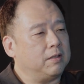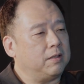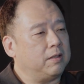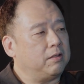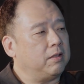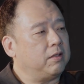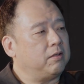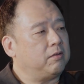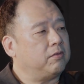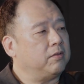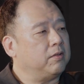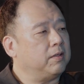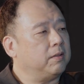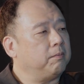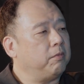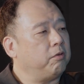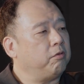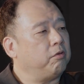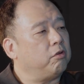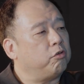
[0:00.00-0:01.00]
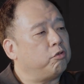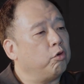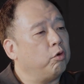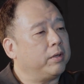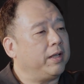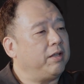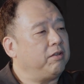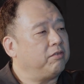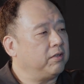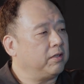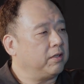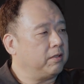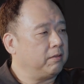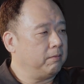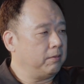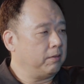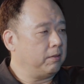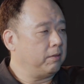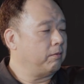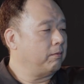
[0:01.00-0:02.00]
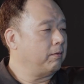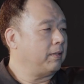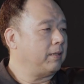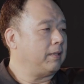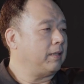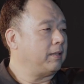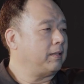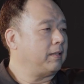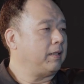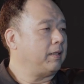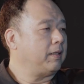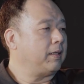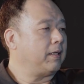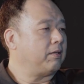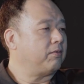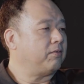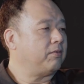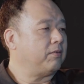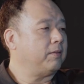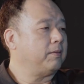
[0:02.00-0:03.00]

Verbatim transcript: It, it's um, showcasing it. You know, I, I think that's.